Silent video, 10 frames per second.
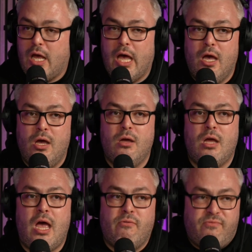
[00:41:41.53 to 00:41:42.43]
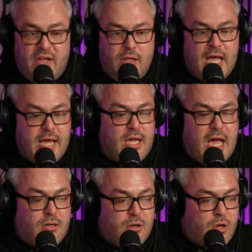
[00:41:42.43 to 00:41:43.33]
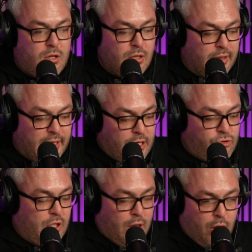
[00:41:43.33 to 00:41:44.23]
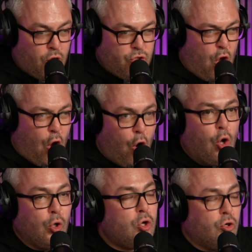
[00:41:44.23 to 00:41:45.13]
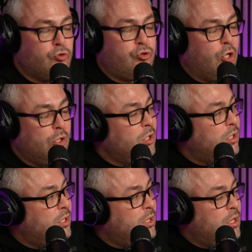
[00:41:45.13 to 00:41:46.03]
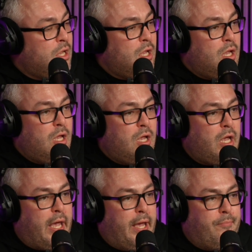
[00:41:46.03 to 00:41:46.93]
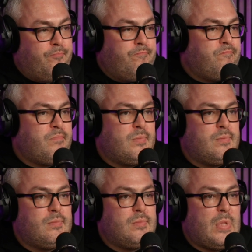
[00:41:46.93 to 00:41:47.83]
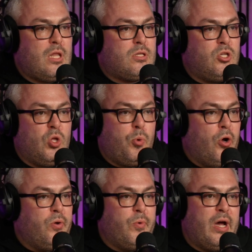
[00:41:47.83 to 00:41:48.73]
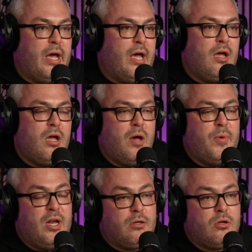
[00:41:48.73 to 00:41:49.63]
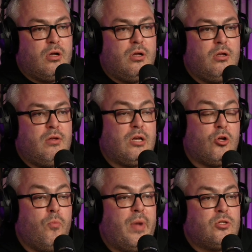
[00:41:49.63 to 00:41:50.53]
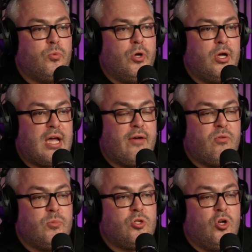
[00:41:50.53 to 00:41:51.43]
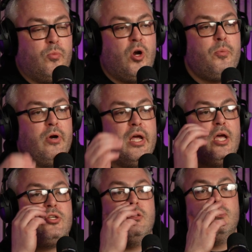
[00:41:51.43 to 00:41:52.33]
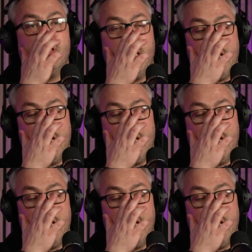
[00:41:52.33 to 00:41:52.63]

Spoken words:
I felt like I'd literally lost all control. To the point where, I mean, I'd gone back to work after my stoma operation.